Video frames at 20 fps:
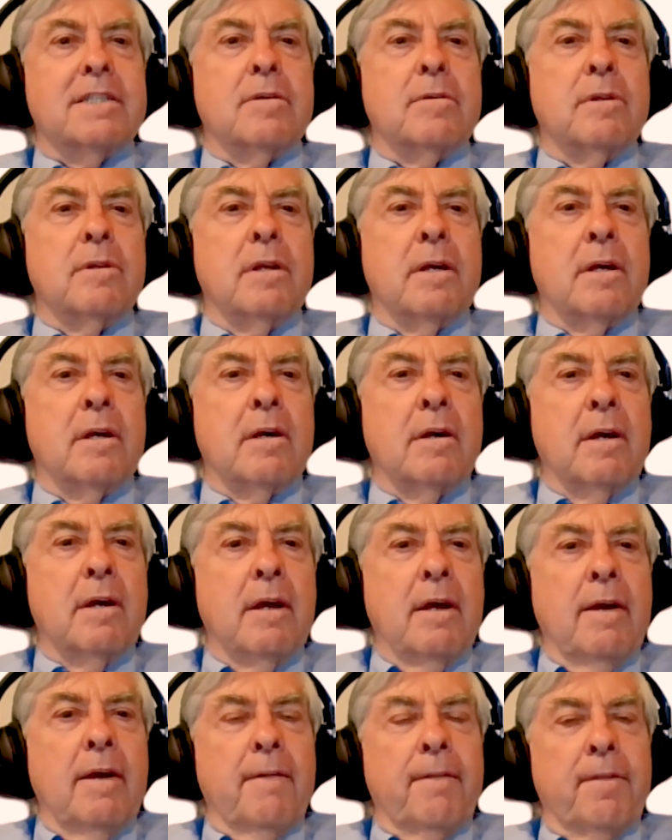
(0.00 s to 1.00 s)
So the
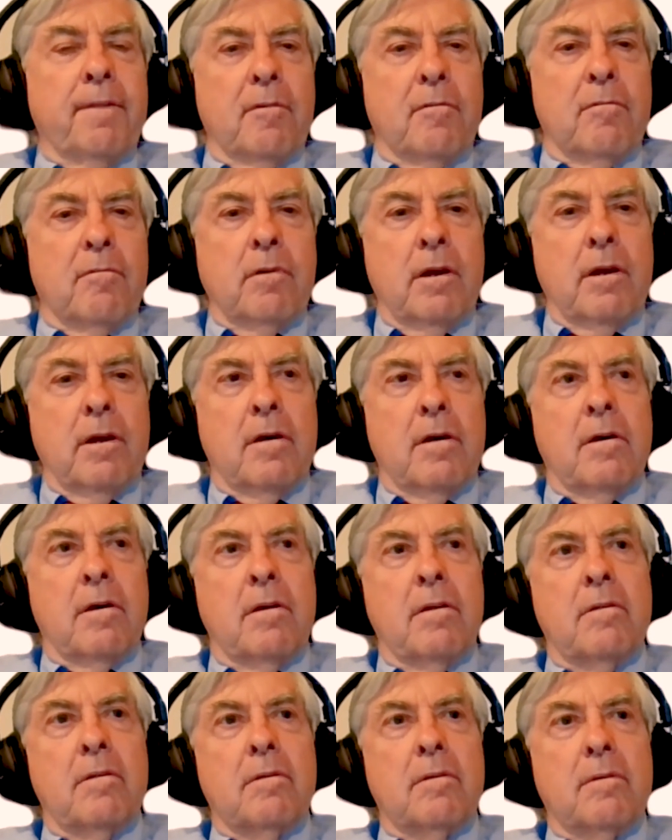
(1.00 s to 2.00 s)
the
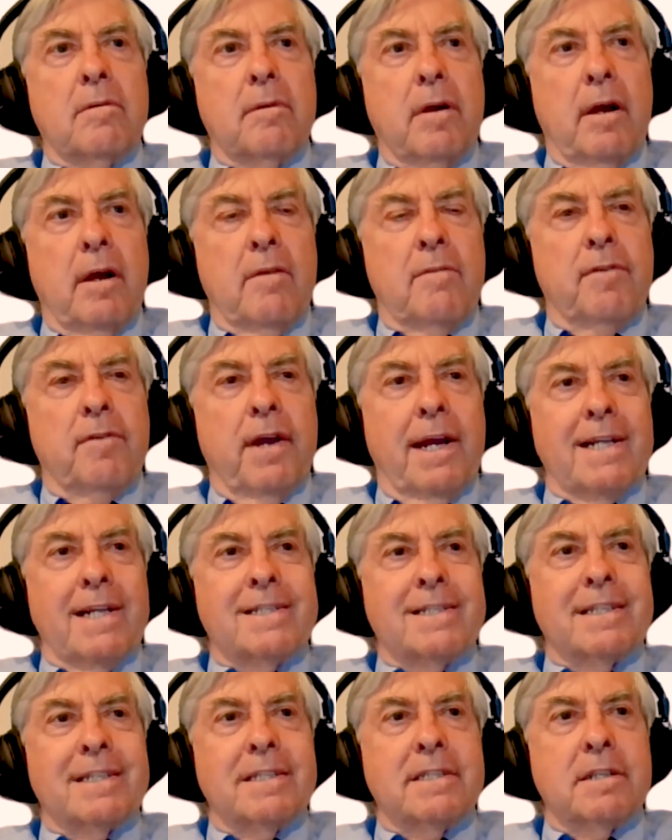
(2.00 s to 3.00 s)
real
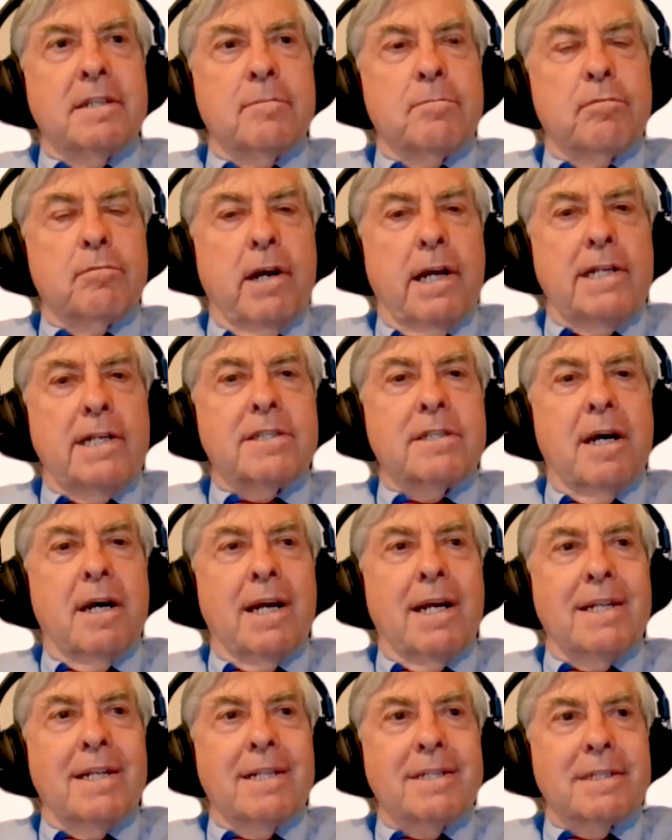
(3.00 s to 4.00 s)
advances in brain
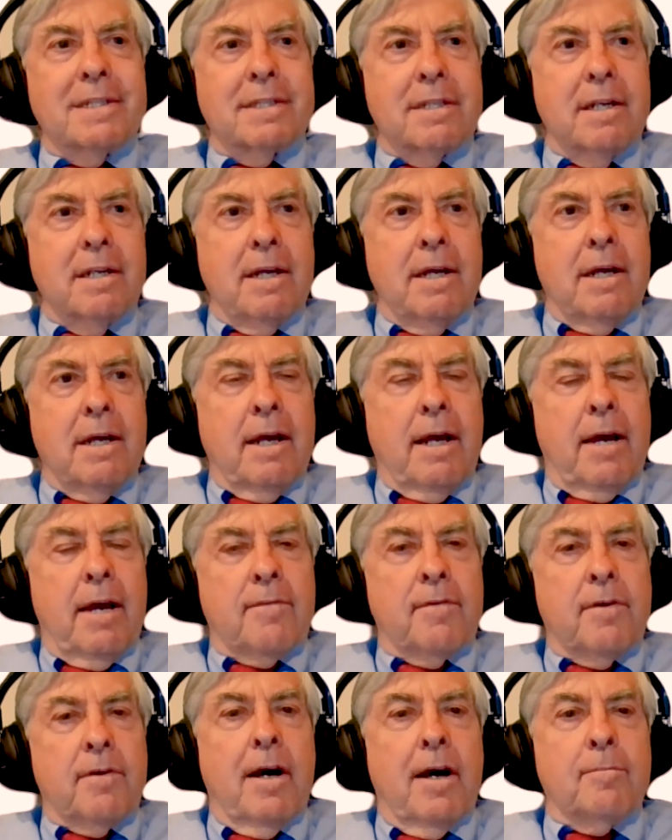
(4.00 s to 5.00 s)
science
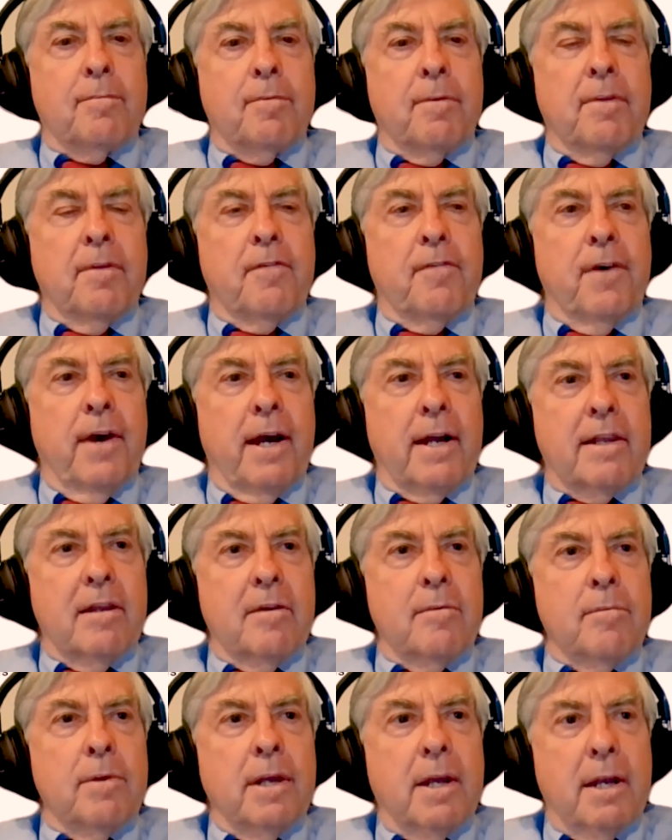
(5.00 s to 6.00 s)
have come from the
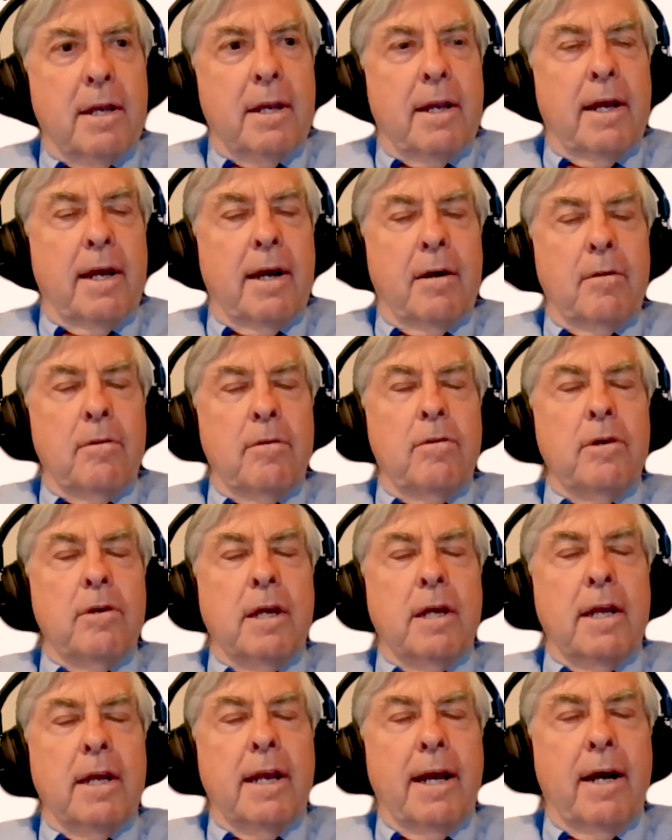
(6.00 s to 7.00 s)
fact that we can now
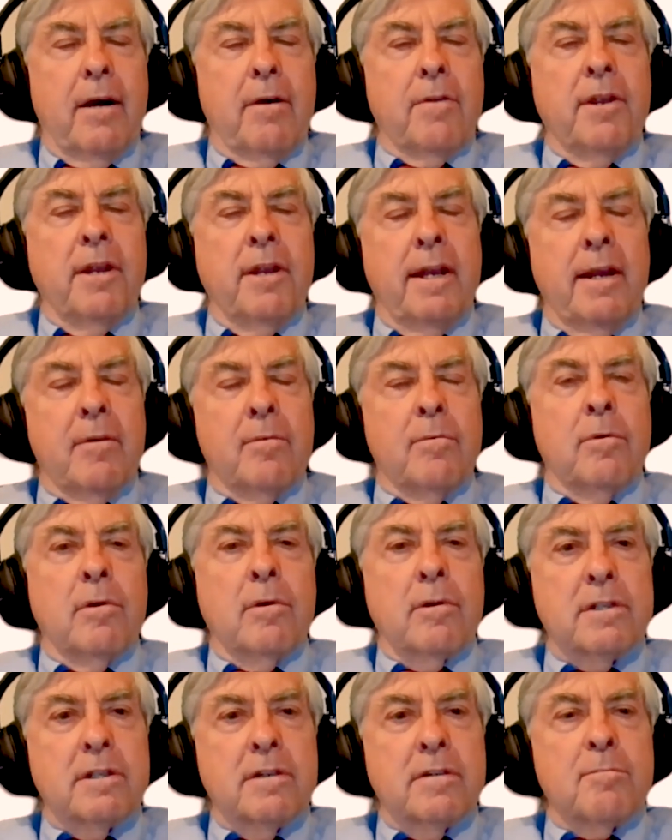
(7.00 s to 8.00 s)
look at how the
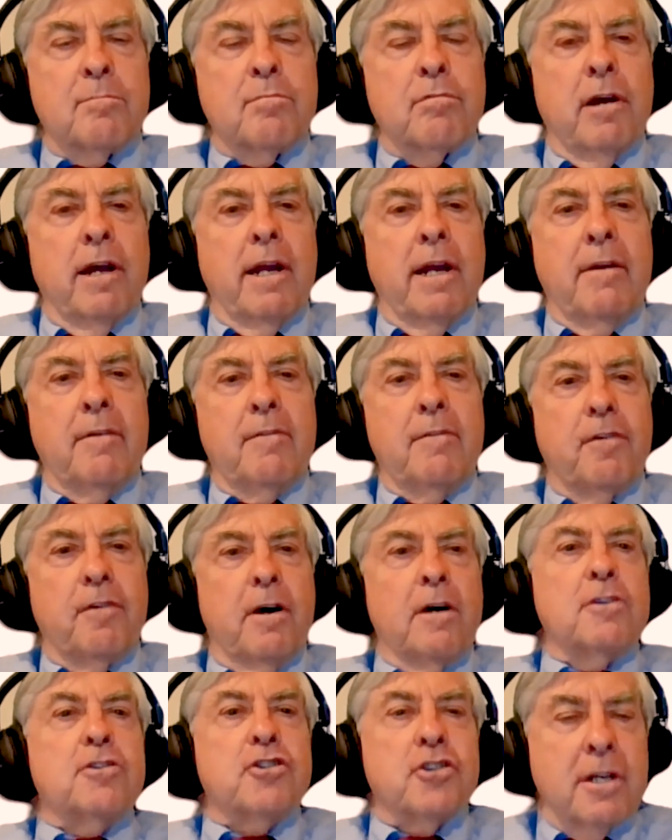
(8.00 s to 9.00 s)
networks of the brain
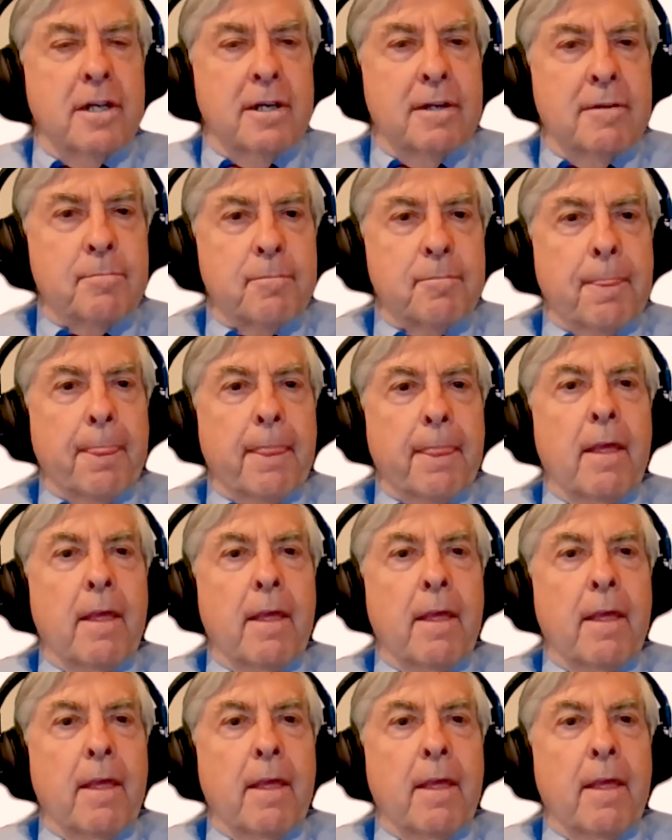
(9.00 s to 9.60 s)
function